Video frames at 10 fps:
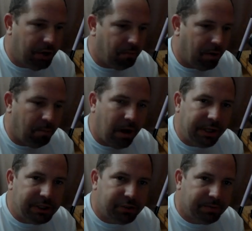run
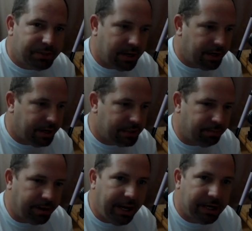mullet strips on this,
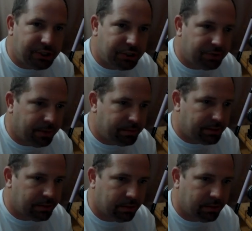bonita strips,